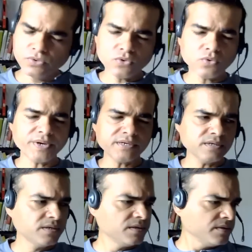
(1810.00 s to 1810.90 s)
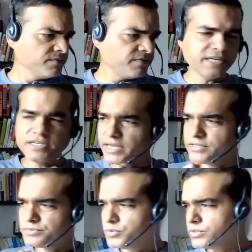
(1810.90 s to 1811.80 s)
Go and find a
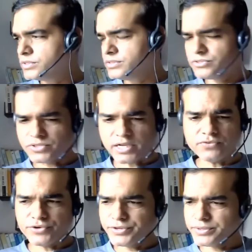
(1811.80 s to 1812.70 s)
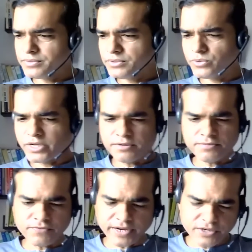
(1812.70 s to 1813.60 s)
nice book. Start reading. Go
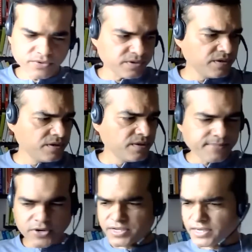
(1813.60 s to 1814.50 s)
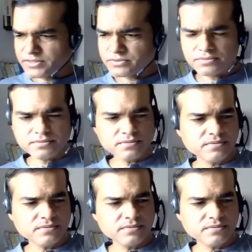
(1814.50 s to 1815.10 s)
and find your podcast.